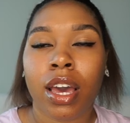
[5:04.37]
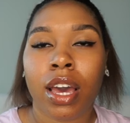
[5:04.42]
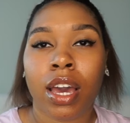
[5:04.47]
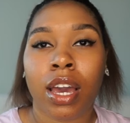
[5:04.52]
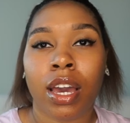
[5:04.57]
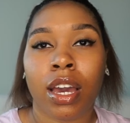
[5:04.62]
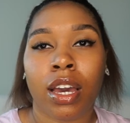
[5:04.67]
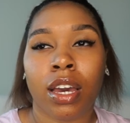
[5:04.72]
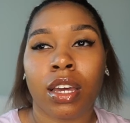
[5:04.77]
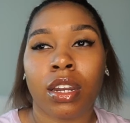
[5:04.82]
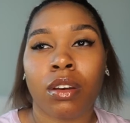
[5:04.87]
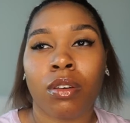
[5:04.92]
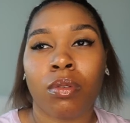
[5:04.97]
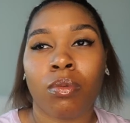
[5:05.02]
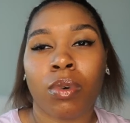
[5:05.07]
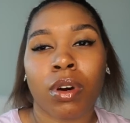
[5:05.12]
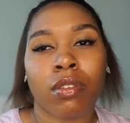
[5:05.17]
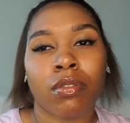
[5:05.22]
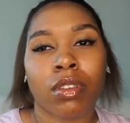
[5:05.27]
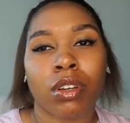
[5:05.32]
And
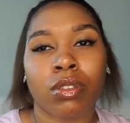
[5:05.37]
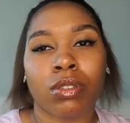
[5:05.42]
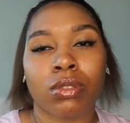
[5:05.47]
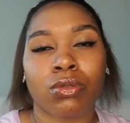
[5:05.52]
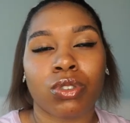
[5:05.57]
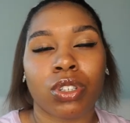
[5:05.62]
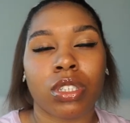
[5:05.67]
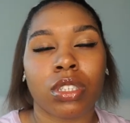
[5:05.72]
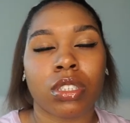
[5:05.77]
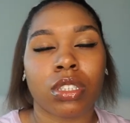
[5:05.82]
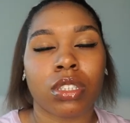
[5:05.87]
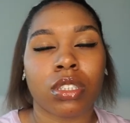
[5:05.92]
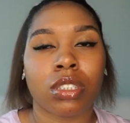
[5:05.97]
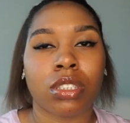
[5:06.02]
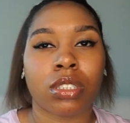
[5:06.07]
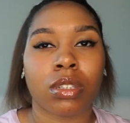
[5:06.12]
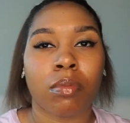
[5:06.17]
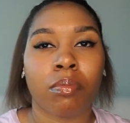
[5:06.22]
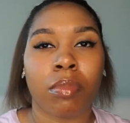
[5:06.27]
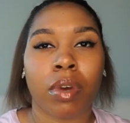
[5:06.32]
one of those
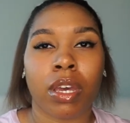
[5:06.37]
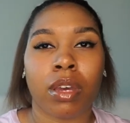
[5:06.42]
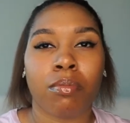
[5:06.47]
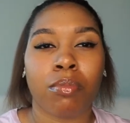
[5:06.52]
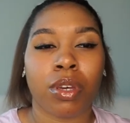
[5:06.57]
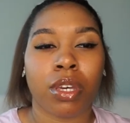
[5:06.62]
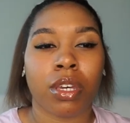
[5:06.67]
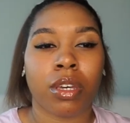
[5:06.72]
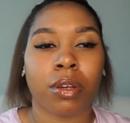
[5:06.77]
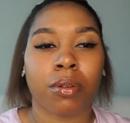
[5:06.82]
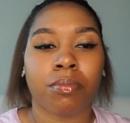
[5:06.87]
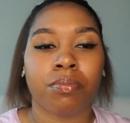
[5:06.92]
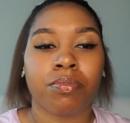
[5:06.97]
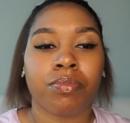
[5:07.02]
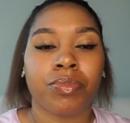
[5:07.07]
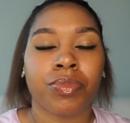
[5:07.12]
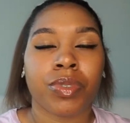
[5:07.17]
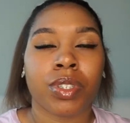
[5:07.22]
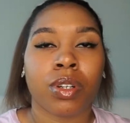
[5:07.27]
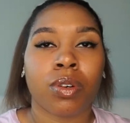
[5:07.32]
reasons may be,
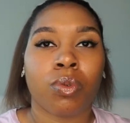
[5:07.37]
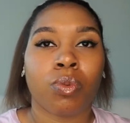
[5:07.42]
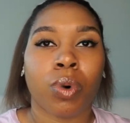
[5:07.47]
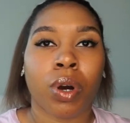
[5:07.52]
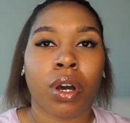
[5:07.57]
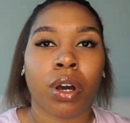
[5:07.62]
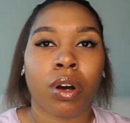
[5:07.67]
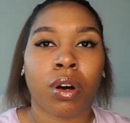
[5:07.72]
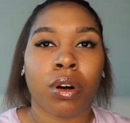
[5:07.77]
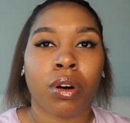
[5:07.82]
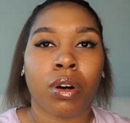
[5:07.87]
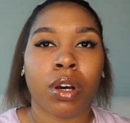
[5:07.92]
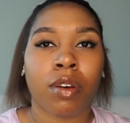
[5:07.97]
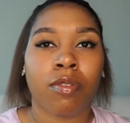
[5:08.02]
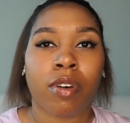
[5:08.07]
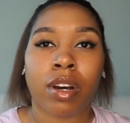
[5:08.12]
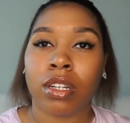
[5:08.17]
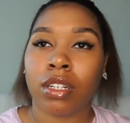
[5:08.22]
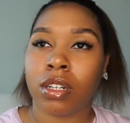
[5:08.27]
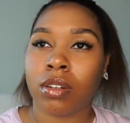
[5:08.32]
well,
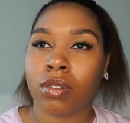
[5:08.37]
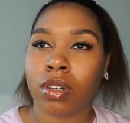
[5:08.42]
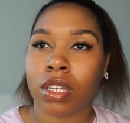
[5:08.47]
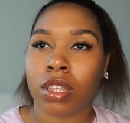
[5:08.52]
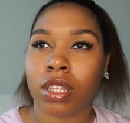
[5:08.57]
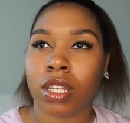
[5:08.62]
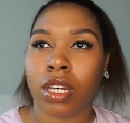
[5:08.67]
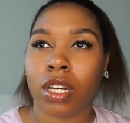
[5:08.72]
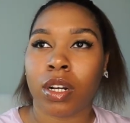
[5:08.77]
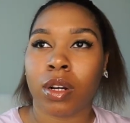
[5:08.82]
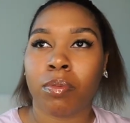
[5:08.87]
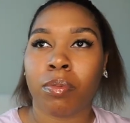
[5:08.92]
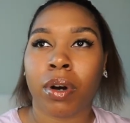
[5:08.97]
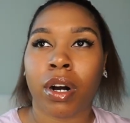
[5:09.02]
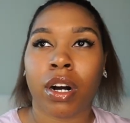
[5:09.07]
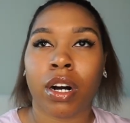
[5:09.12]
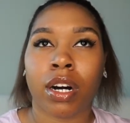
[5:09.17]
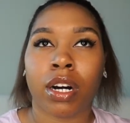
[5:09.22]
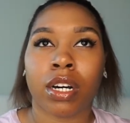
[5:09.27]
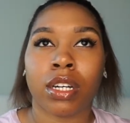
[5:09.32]
if I don't get the
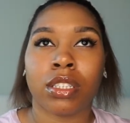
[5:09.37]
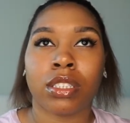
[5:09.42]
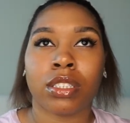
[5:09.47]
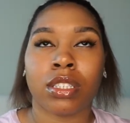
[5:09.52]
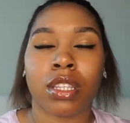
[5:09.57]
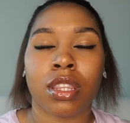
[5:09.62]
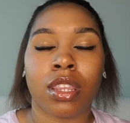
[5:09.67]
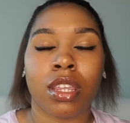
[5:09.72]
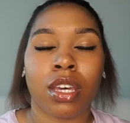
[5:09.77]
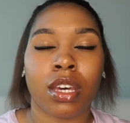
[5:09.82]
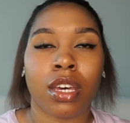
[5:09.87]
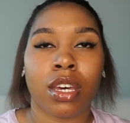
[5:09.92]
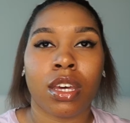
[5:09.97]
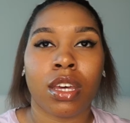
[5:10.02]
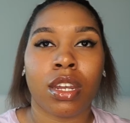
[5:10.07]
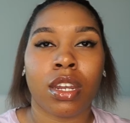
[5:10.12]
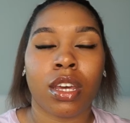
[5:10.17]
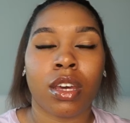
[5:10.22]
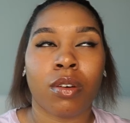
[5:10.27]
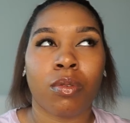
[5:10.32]
AirPods,
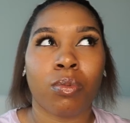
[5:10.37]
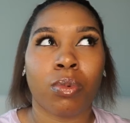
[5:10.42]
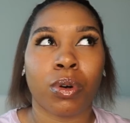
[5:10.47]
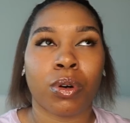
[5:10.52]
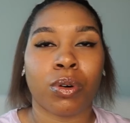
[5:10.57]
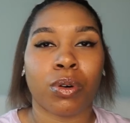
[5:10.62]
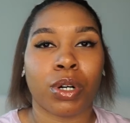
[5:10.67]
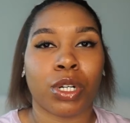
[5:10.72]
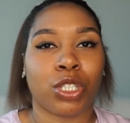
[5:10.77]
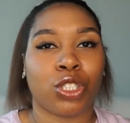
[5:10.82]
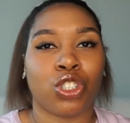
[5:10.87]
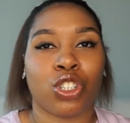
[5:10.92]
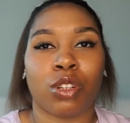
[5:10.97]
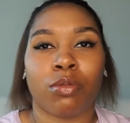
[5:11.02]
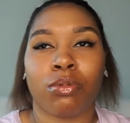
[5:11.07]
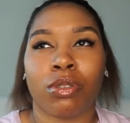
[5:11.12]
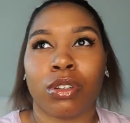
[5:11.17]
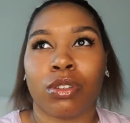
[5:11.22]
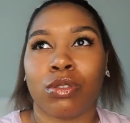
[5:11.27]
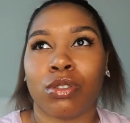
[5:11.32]
then it will
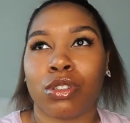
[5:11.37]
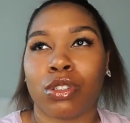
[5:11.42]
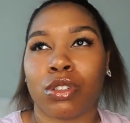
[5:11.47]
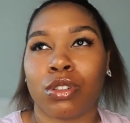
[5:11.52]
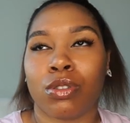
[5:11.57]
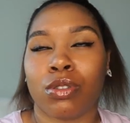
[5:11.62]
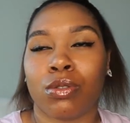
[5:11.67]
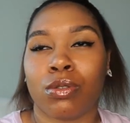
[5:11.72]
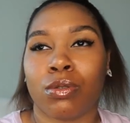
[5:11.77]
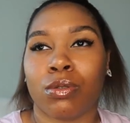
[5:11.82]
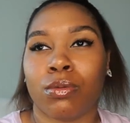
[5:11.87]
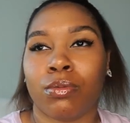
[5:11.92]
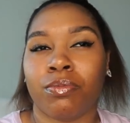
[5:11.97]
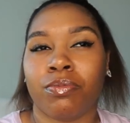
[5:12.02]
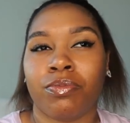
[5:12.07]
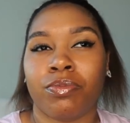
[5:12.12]
attribute to,